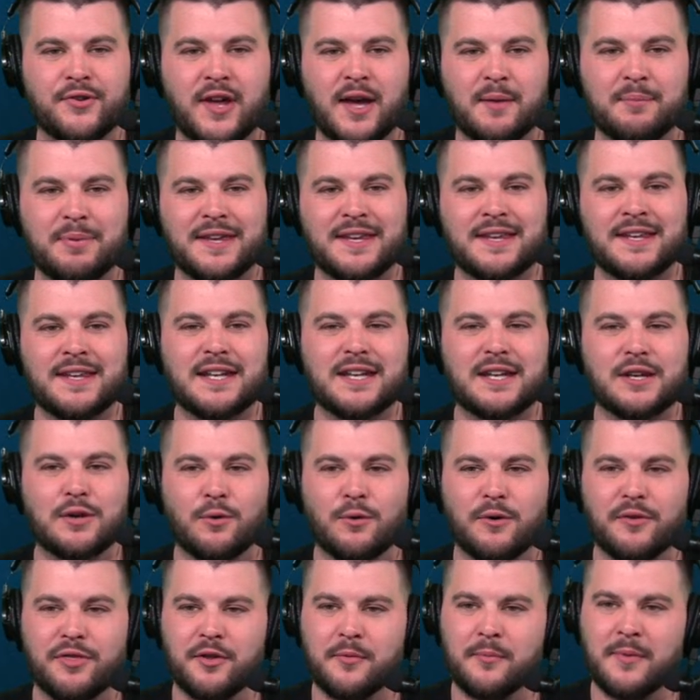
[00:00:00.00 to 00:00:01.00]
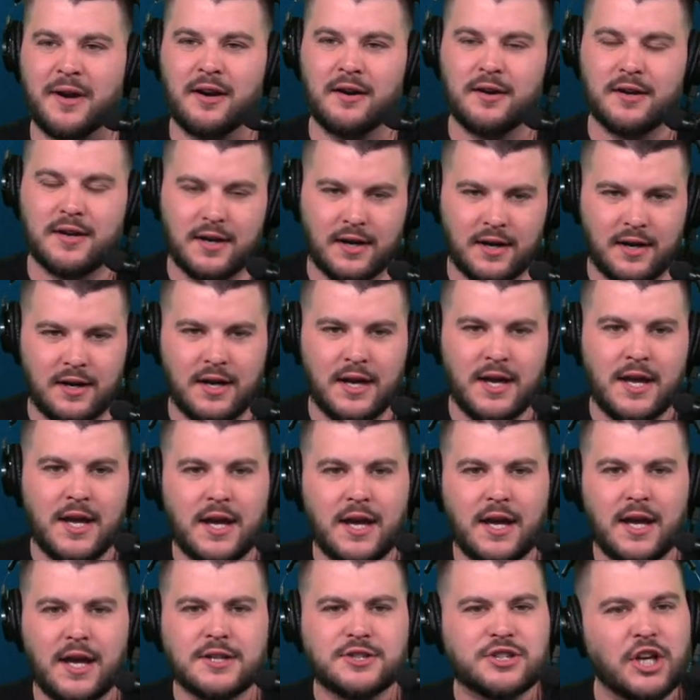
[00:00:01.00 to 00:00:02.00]
app in North America.
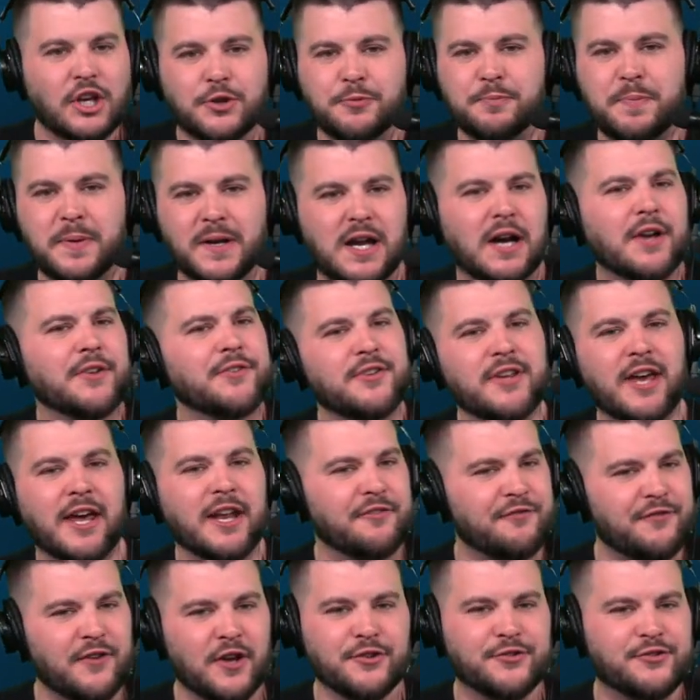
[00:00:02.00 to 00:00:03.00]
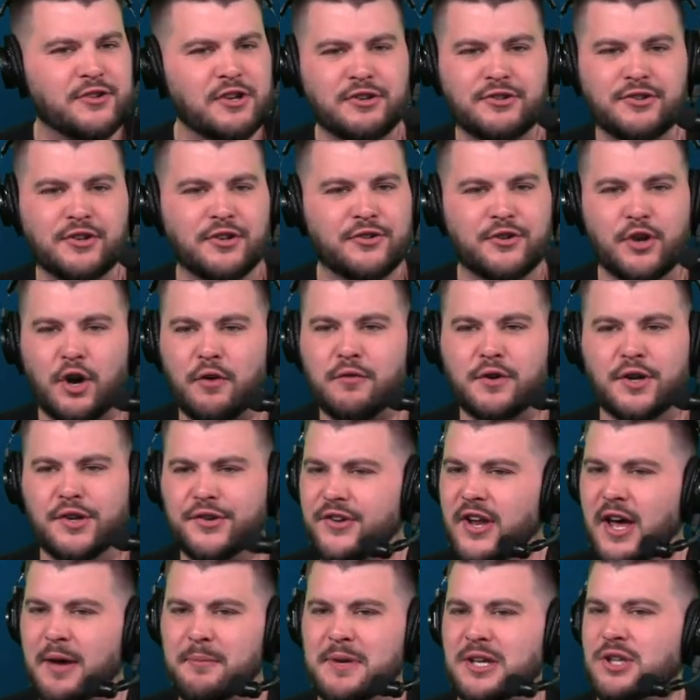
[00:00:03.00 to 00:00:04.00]
Just because the N F L season is over does
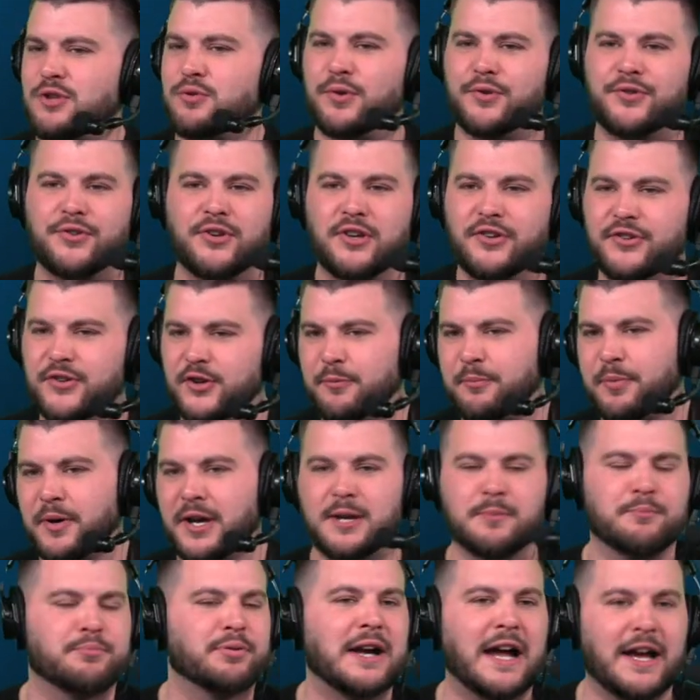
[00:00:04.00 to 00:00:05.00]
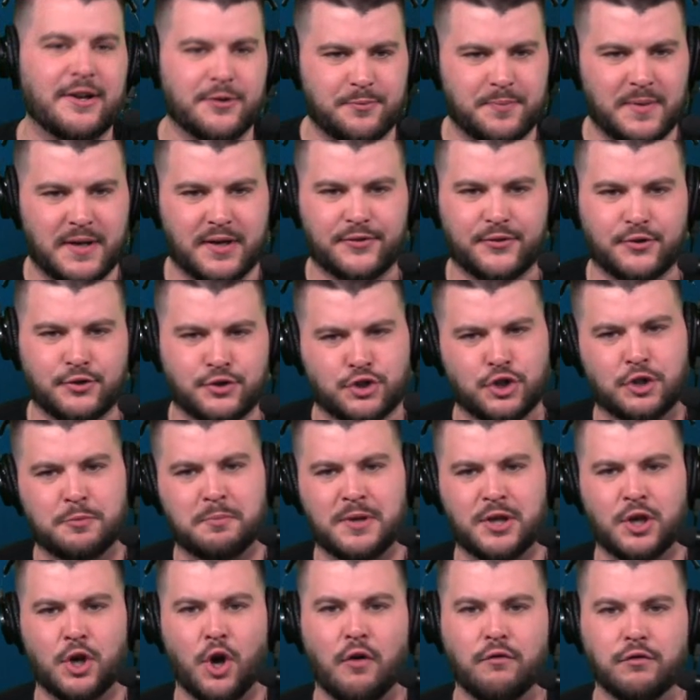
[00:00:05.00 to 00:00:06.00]
not mean your season of playing Prize Picks should
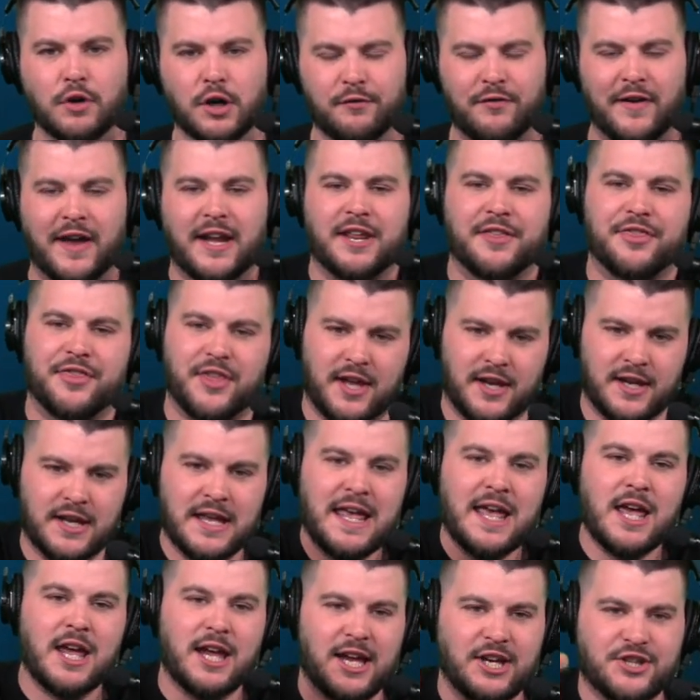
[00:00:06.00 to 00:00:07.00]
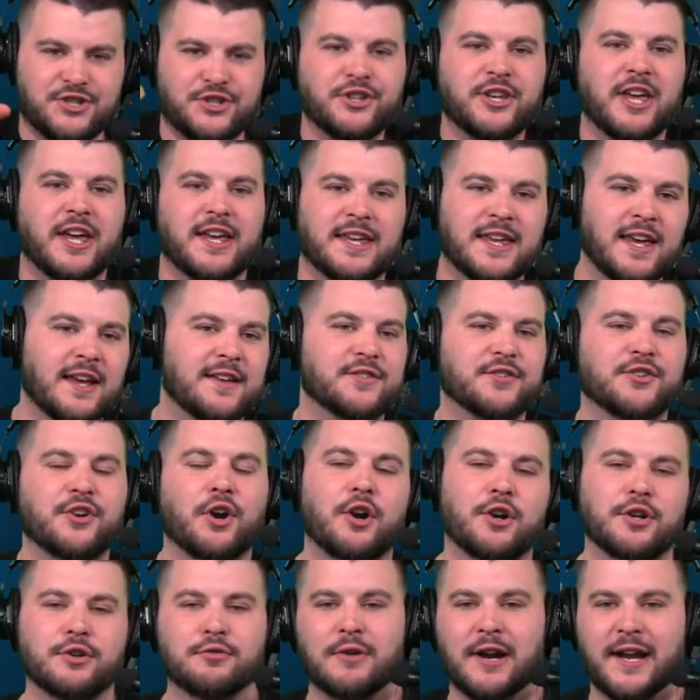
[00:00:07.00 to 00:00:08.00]
be over. If anything, it should get
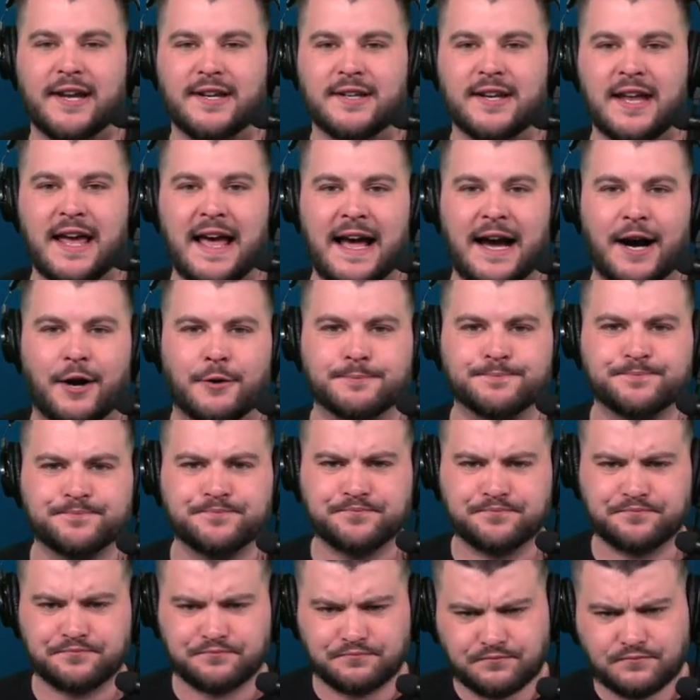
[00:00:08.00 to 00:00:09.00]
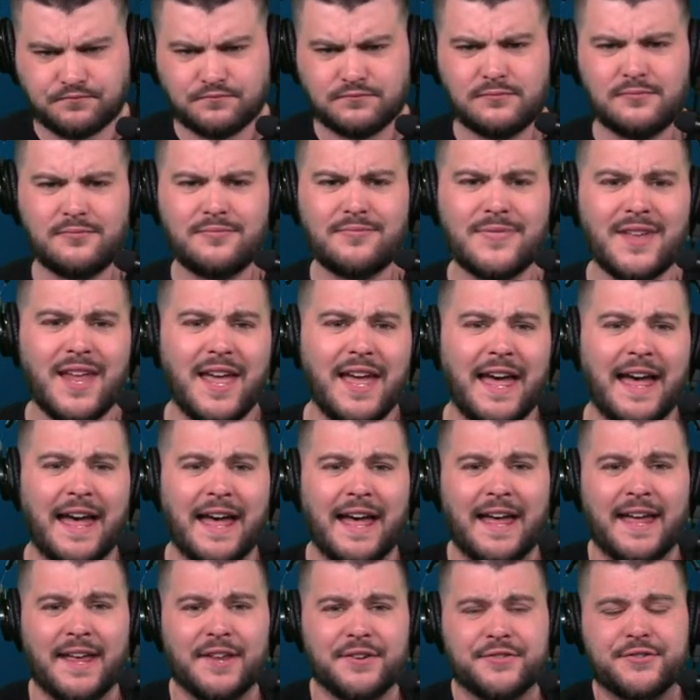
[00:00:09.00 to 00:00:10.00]
kickstarted right now
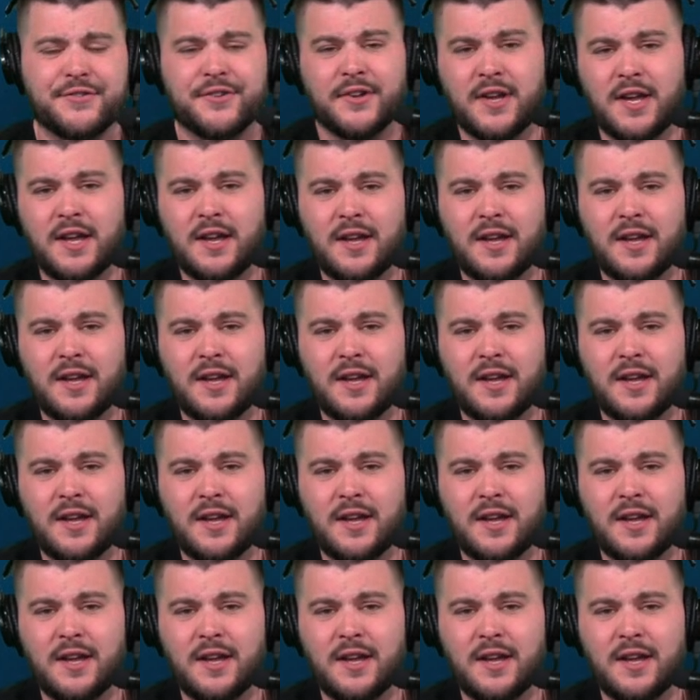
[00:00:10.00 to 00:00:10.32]
as